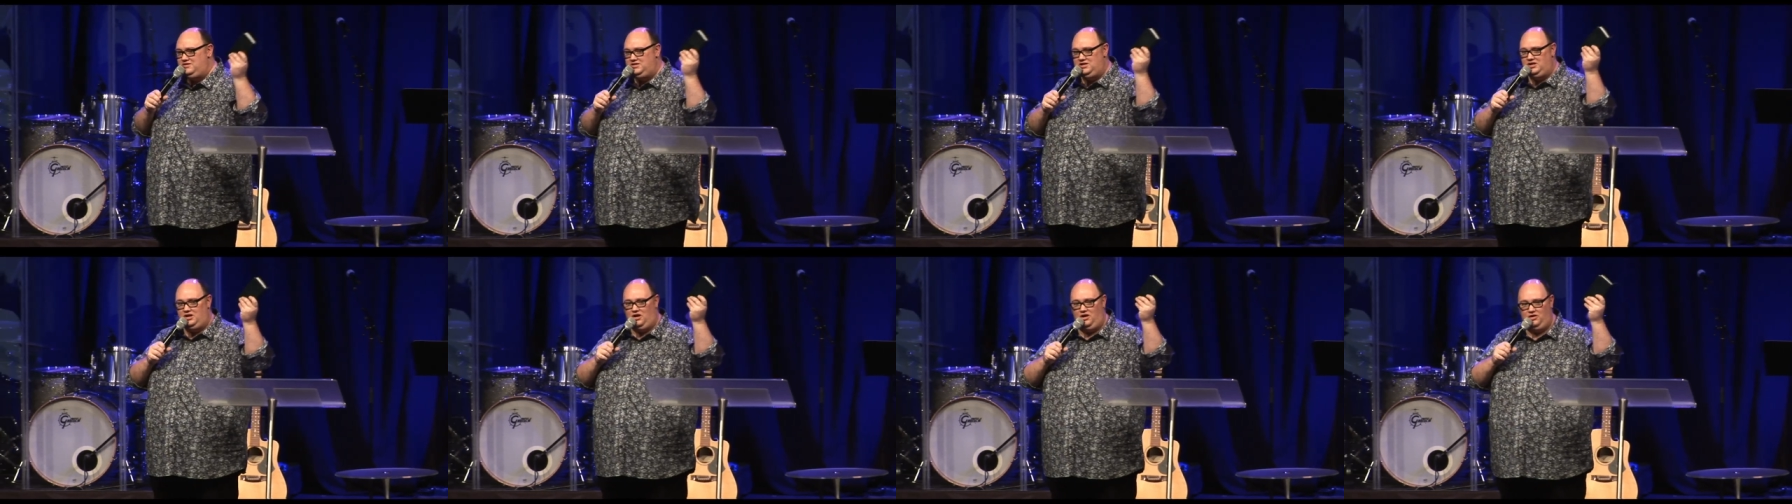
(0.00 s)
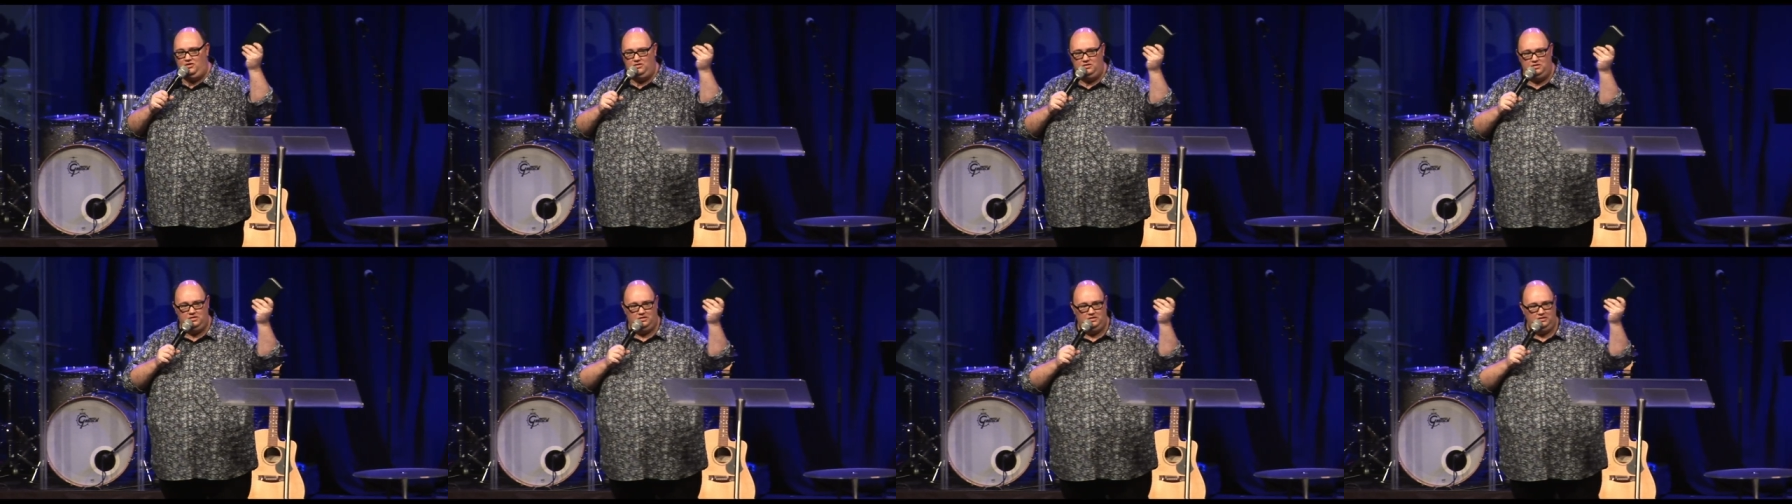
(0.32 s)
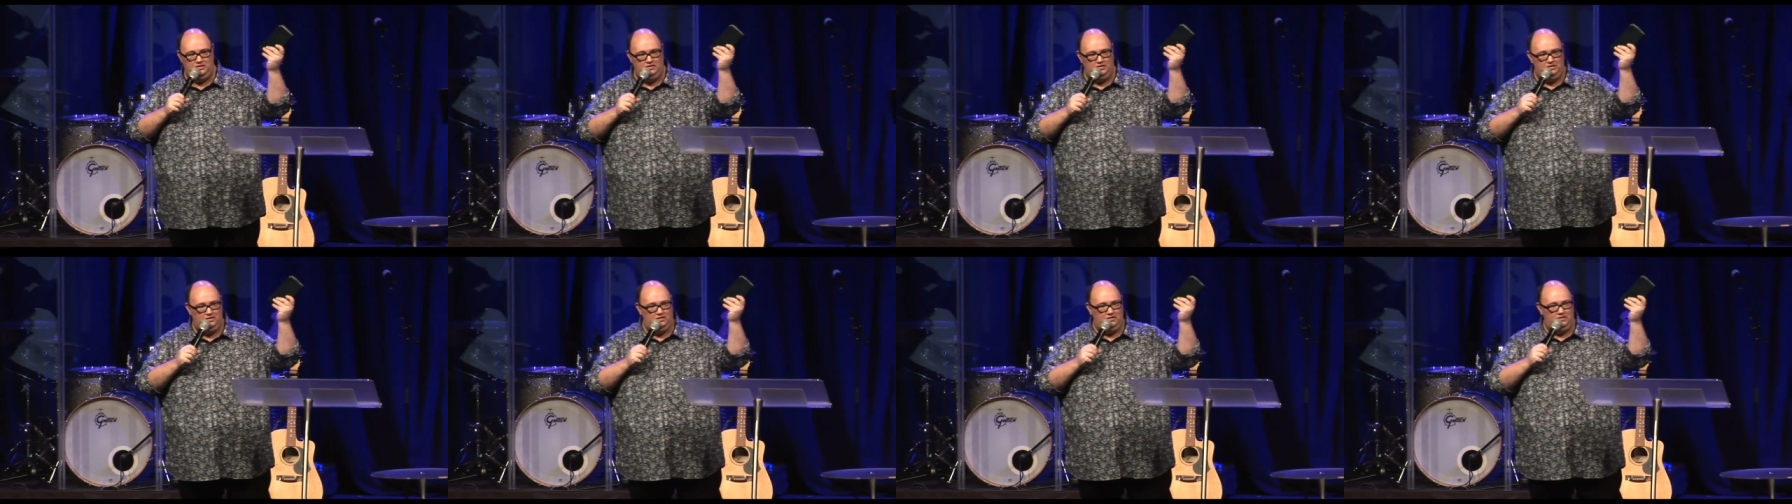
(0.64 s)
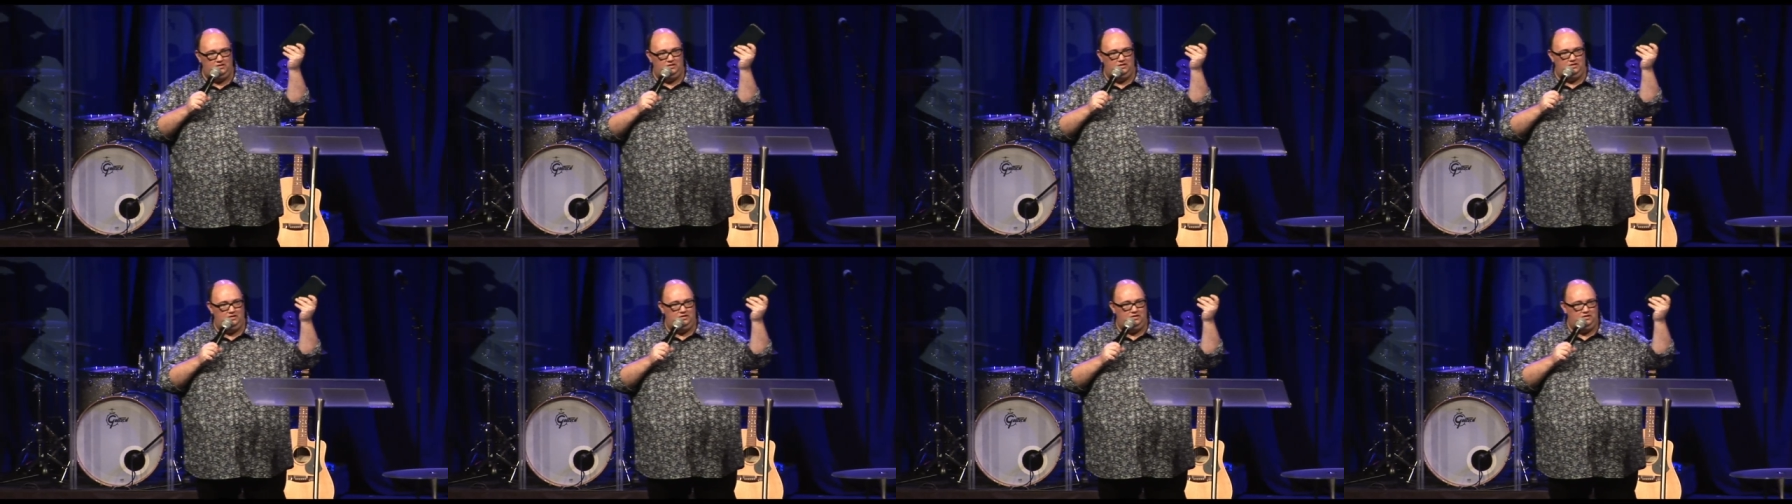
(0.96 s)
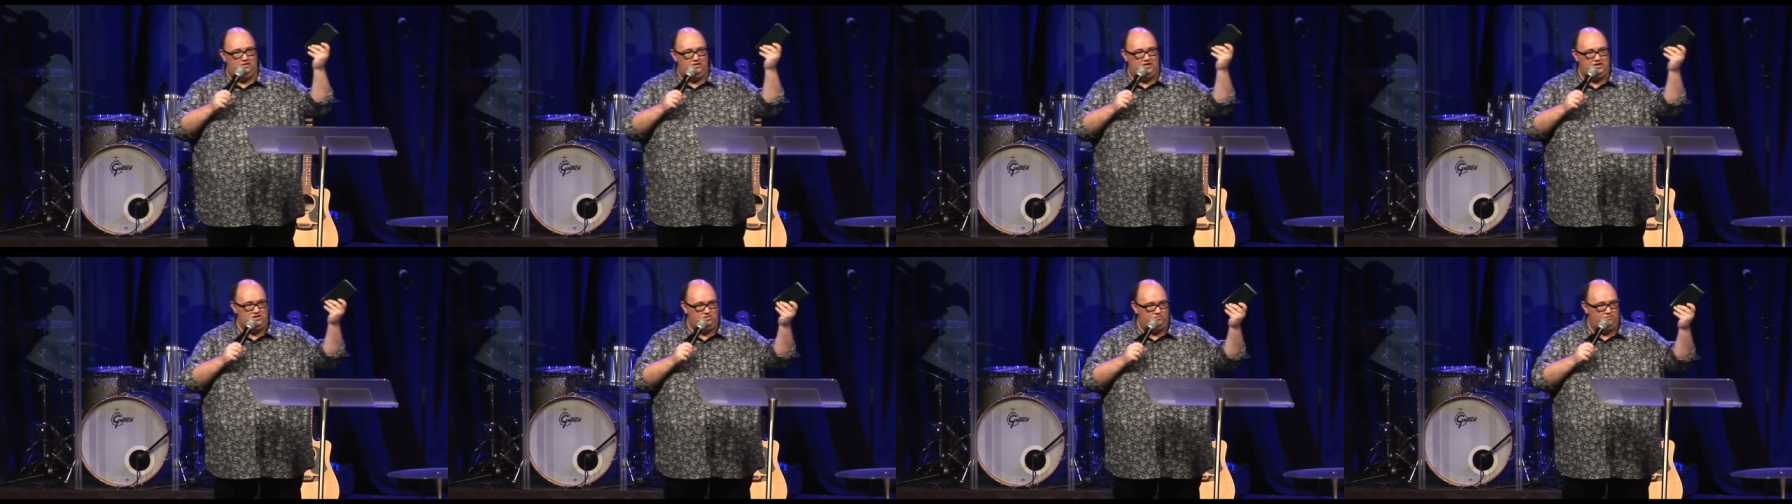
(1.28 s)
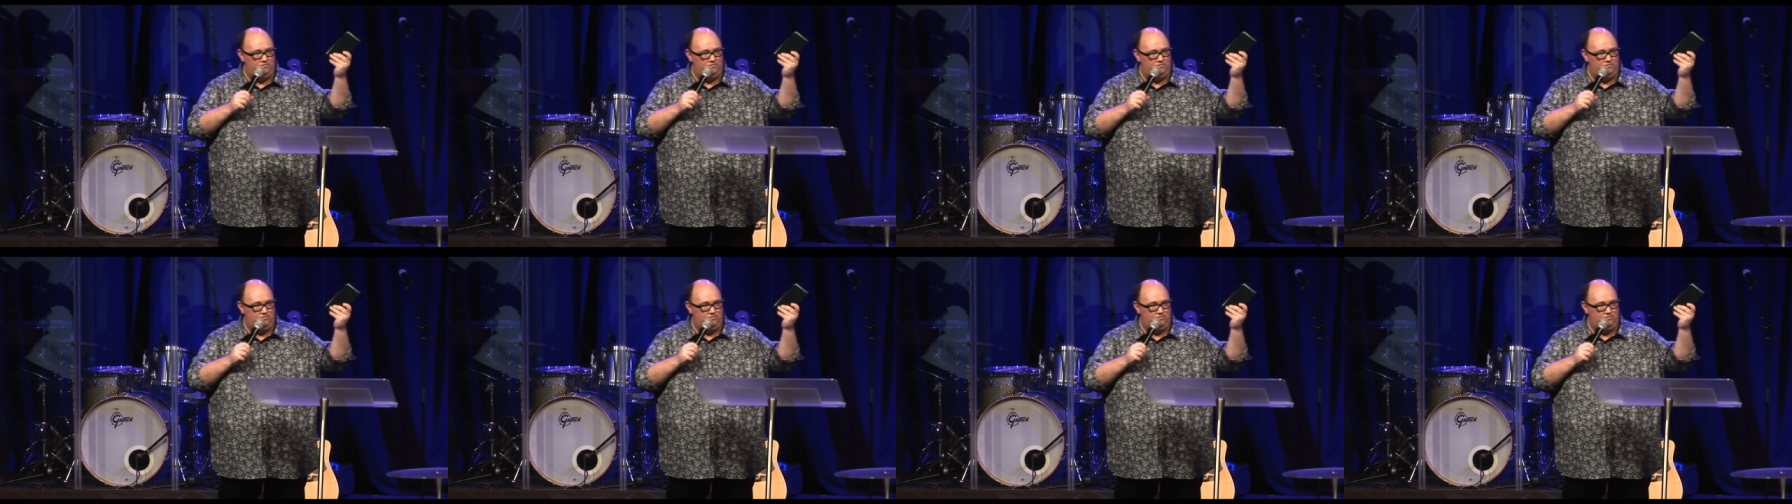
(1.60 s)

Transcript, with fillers: to know His